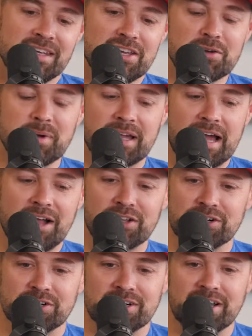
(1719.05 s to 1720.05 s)
But
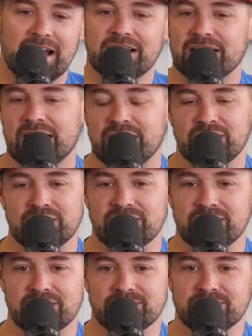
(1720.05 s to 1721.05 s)
Kyle and I
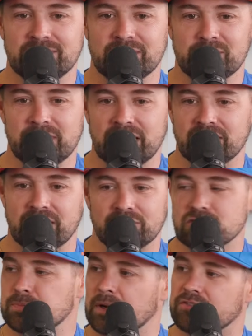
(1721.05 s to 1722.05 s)
are we got a lot of
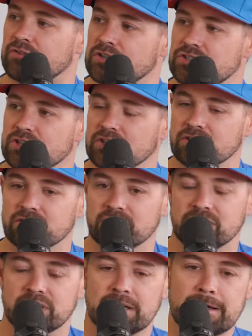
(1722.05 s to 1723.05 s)
respect for each other,
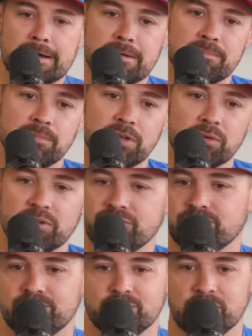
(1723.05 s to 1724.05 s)
and
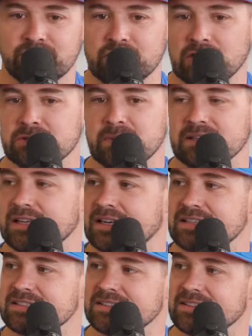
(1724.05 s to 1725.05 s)
we've talked about that
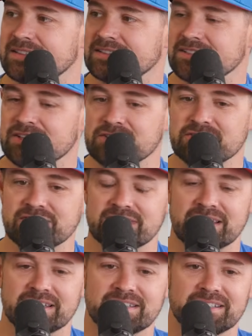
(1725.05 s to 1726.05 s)
incident,
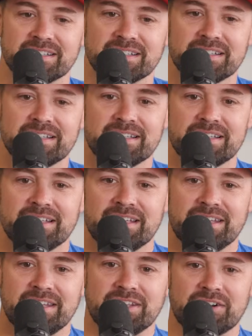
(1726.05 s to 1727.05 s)
since, and
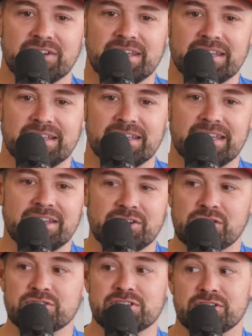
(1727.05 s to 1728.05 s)
he
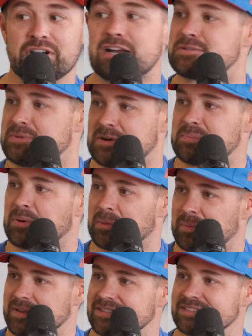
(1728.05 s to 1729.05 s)
knows he crashed me on
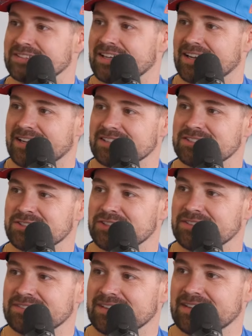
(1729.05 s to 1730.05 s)
purpose, so
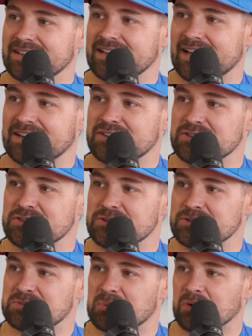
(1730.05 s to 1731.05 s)
he kind of knew it
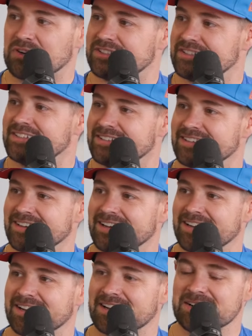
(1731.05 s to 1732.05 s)
was warranted,
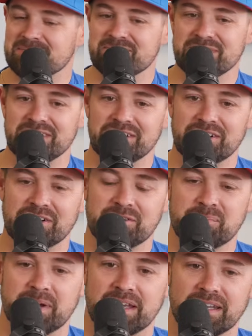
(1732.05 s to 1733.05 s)

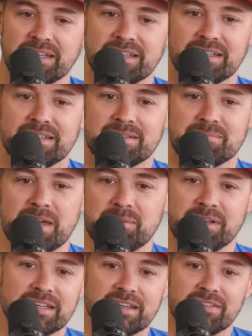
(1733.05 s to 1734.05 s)
but
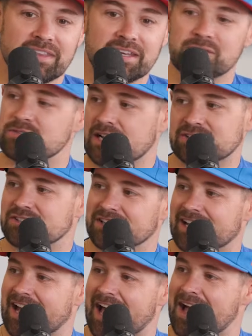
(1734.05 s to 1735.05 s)
maybe didn't think it was actually
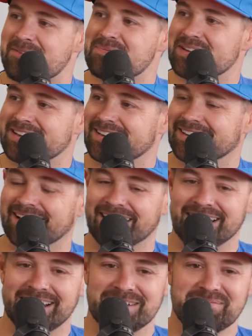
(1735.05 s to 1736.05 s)
going to happen,
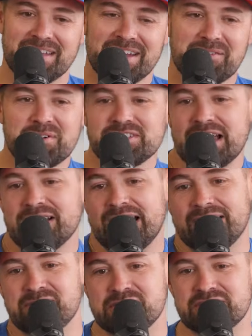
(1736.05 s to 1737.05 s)
which
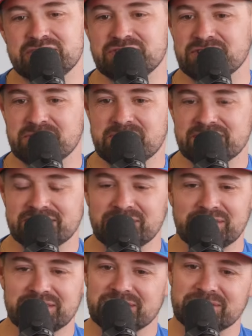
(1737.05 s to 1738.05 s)
I wasn't sure it was
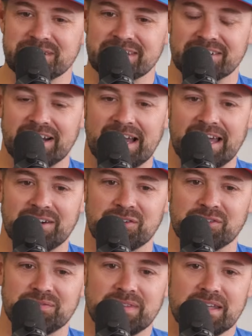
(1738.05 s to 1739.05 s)
going to either. I
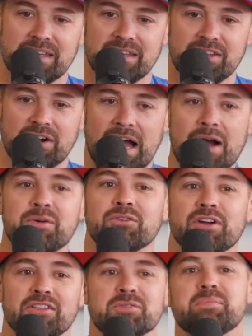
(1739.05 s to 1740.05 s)
don't, I would
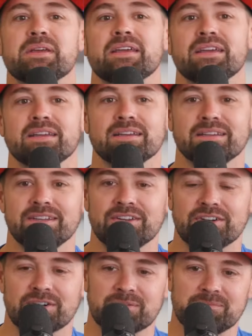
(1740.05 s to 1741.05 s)
rather be,
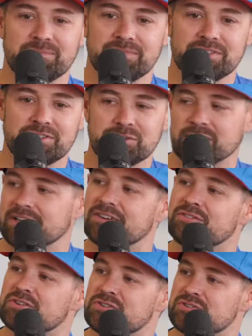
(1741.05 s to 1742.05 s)
doing
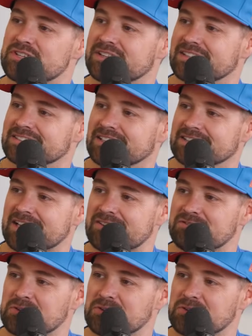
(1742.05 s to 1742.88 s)
interviews and things like that